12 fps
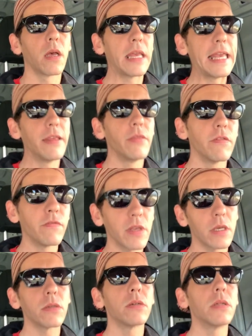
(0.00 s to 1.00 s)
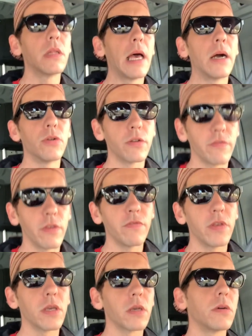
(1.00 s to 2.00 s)
in the vehicle, out of the
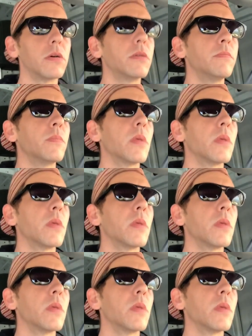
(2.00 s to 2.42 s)
vehicle,